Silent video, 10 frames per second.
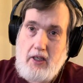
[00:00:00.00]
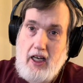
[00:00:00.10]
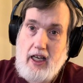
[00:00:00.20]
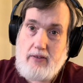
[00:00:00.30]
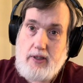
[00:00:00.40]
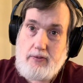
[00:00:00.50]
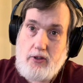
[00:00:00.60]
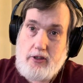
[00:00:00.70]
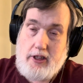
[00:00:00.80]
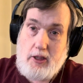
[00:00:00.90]
I haven't even
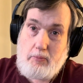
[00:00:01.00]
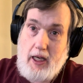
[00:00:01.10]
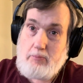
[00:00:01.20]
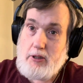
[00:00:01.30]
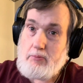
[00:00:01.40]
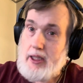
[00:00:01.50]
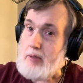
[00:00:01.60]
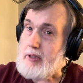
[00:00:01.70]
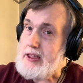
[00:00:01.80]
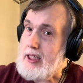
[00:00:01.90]
looked at the paper, but
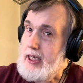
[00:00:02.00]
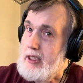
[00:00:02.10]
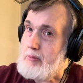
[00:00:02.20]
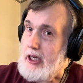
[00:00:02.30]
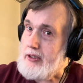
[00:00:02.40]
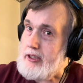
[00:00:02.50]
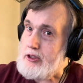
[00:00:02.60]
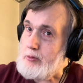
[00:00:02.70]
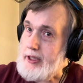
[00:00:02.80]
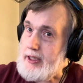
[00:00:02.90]
I'm excited about
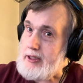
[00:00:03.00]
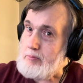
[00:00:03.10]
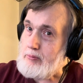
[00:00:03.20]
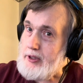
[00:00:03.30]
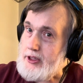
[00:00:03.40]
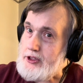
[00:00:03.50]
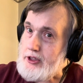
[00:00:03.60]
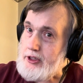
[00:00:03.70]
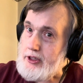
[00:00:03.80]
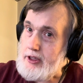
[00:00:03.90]
this week because I'm pretty
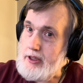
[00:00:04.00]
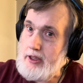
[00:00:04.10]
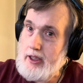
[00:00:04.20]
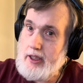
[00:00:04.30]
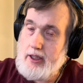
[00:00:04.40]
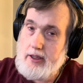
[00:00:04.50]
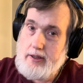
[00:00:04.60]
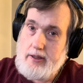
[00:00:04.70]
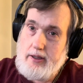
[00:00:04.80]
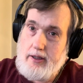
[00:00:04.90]
sure
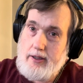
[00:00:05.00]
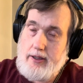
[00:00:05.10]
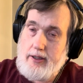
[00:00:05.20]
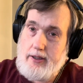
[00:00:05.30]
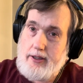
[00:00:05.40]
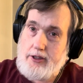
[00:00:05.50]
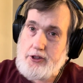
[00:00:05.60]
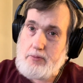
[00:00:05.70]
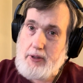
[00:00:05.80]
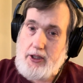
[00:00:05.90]
there
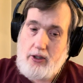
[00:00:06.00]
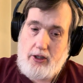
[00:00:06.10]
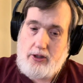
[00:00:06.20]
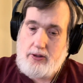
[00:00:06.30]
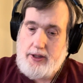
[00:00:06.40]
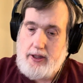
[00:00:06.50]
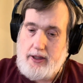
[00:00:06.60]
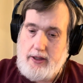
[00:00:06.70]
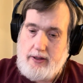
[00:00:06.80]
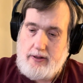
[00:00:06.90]
should be an article in
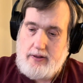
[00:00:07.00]
there.